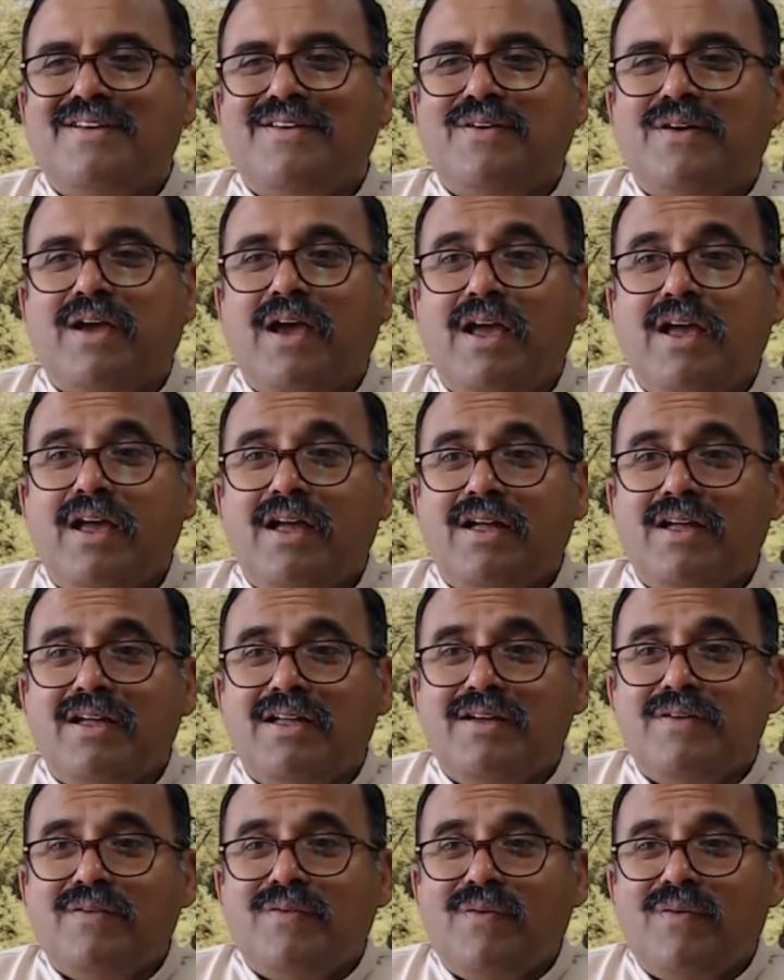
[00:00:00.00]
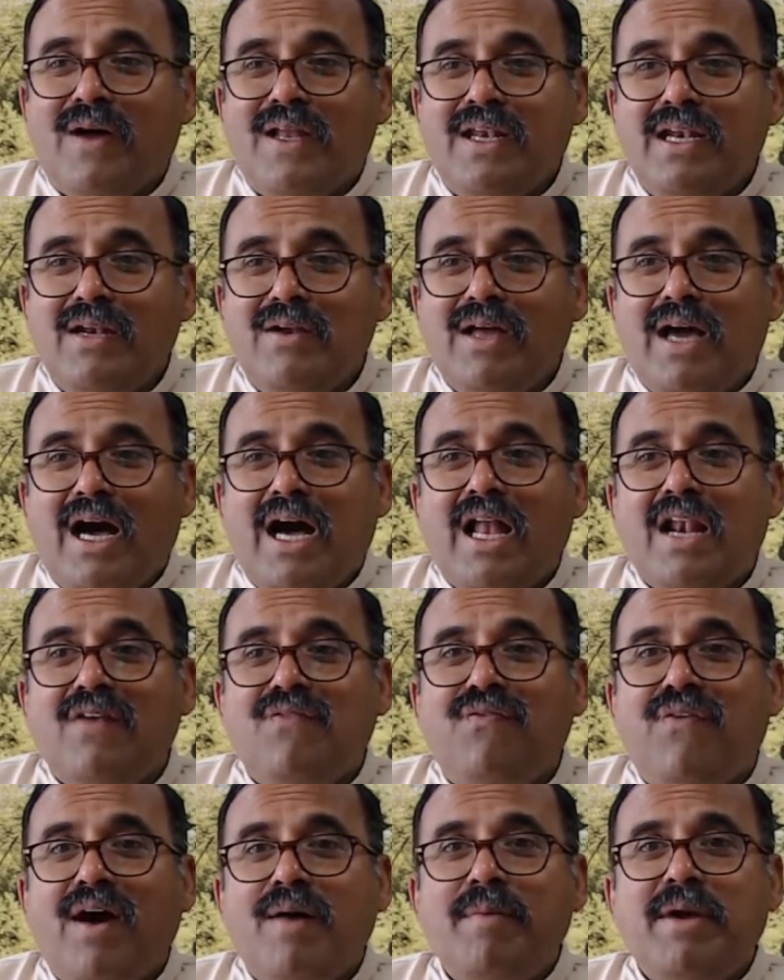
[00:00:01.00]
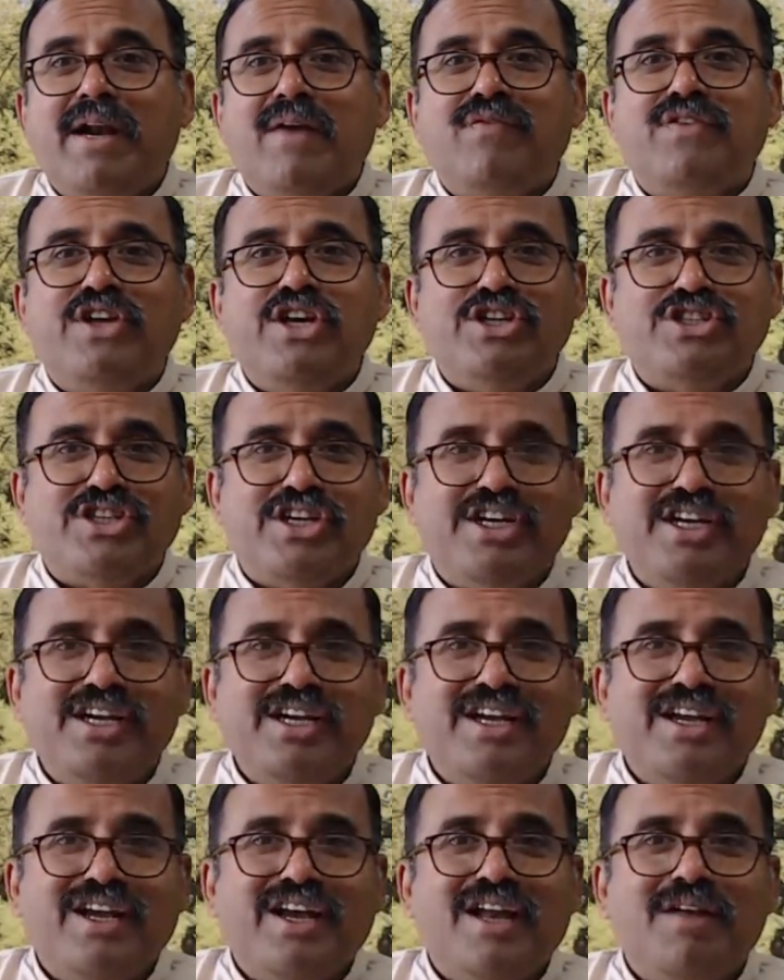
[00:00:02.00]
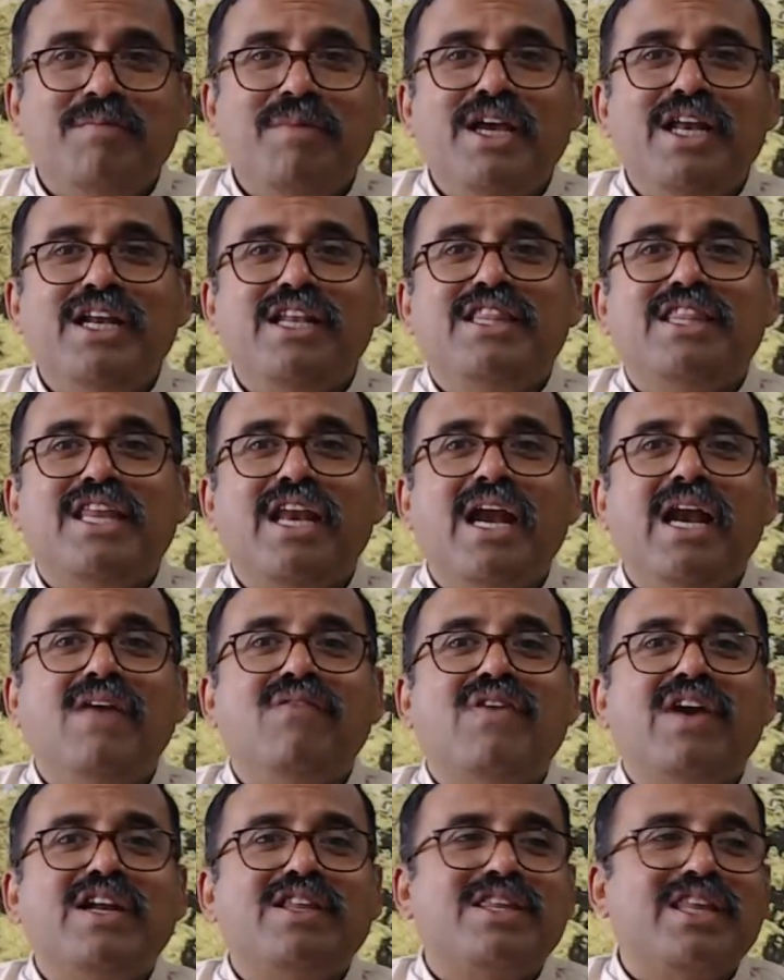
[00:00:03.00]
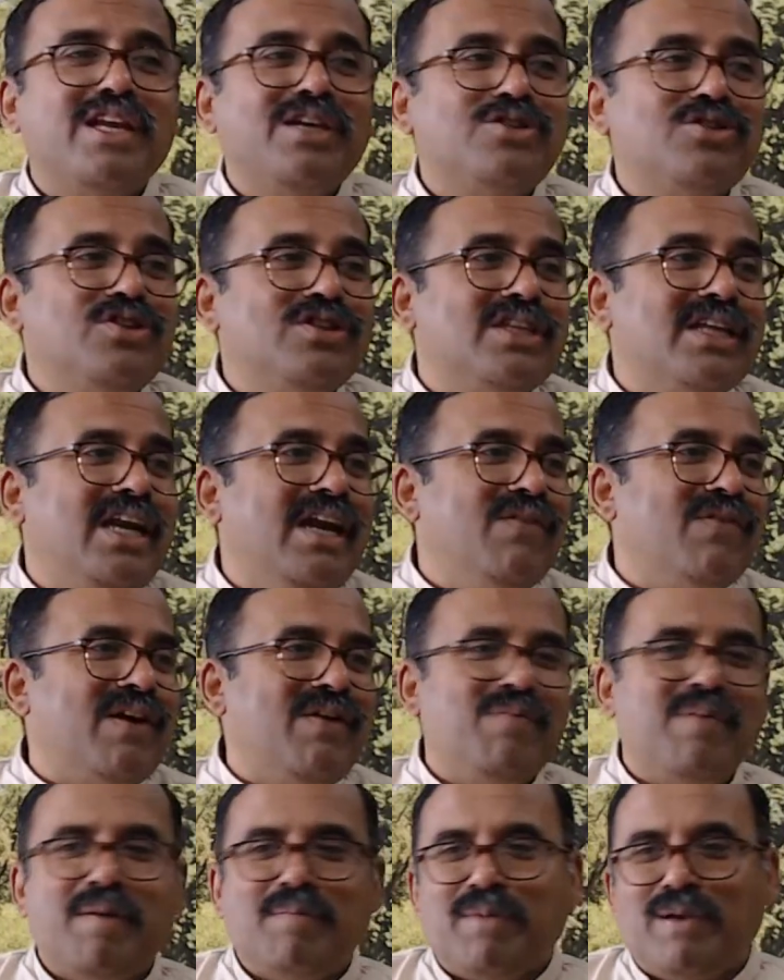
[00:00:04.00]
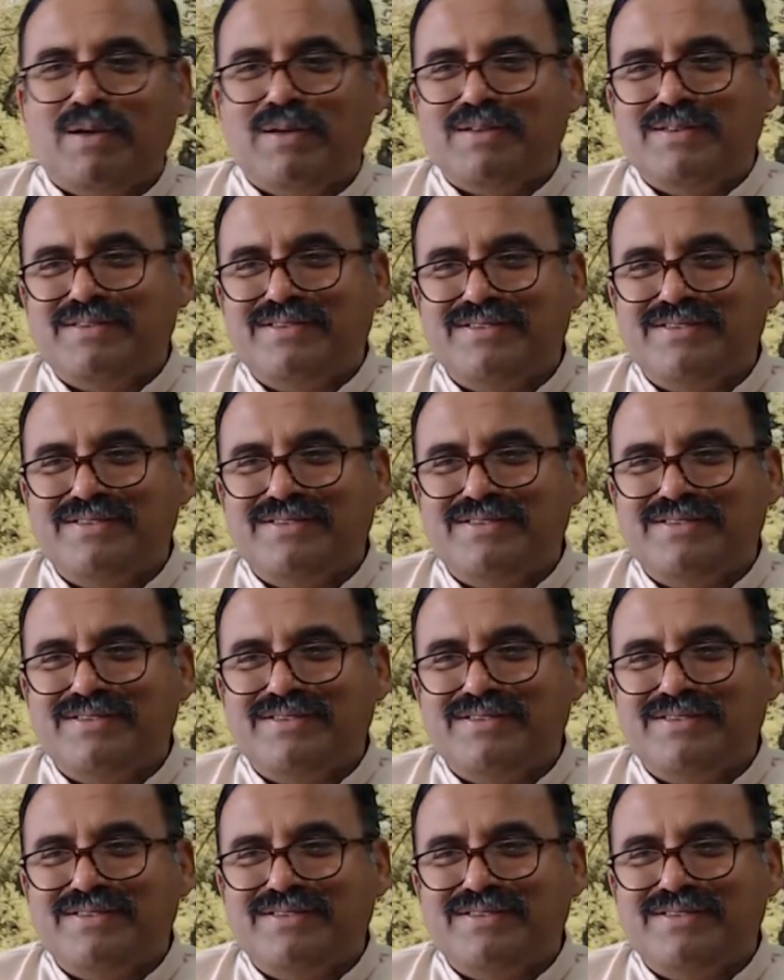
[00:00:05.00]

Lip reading: Okay, one alphabet of teaching can mean three different things to three different people.